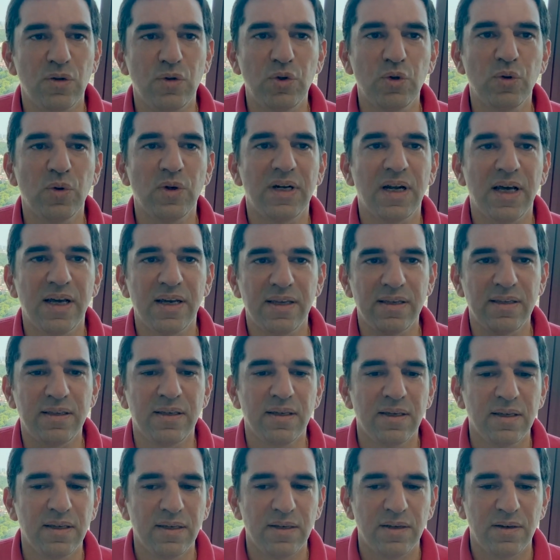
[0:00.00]
ULI
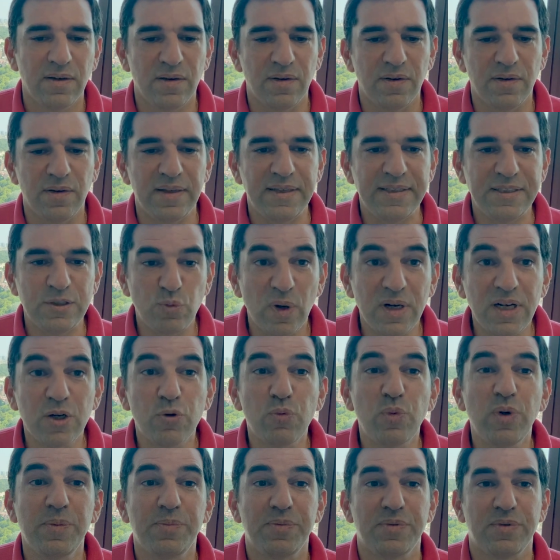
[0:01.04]
uh, is well
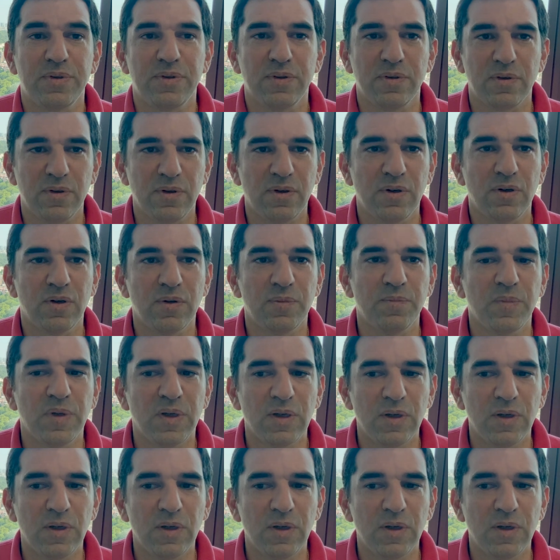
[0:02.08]
equipped uh,